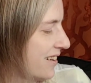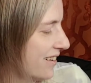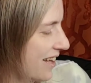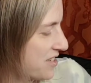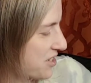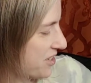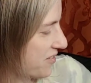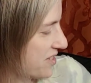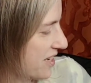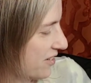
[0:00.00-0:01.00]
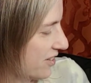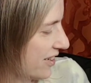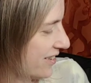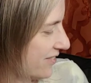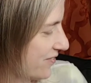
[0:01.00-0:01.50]
Legend of
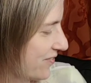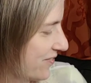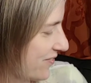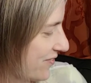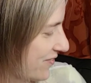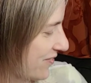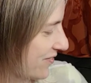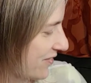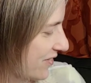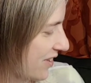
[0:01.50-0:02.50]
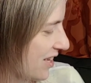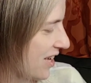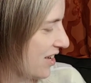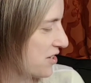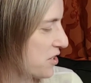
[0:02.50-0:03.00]
Zelda.
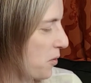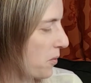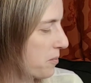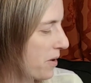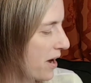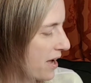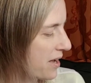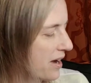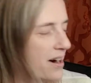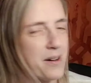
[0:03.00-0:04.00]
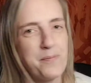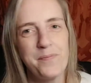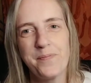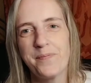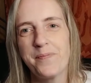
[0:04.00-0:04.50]
So with
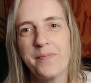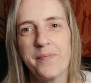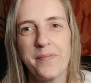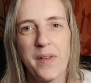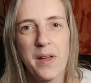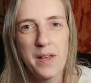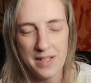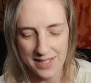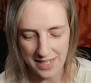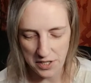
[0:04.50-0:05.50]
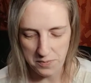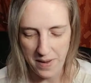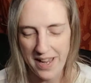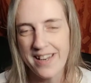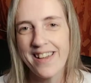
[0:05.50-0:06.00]
my, Stitch
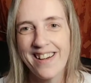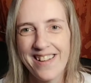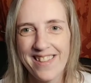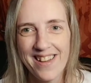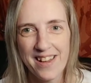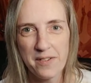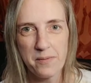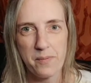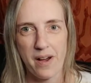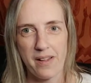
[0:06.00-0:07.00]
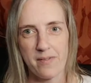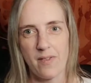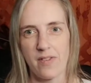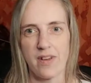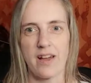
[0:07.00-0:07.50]
Mania thing,
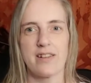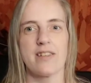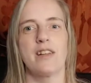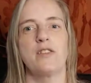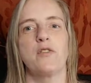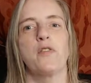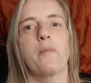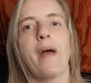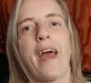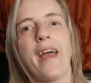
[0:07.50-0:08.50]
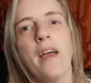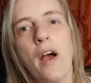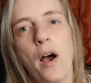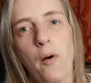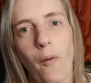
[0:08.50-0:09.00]
the thing I decided to do for May
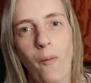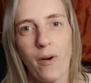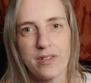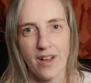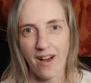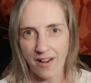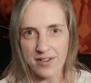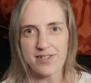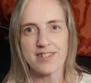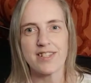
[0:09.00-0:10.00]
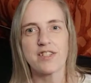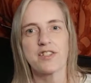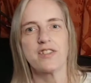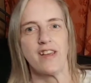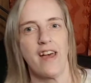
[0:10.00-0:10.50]
was 100
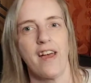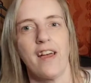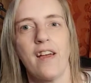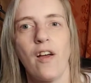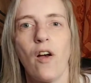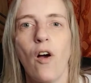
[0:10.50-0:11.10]
stitches a day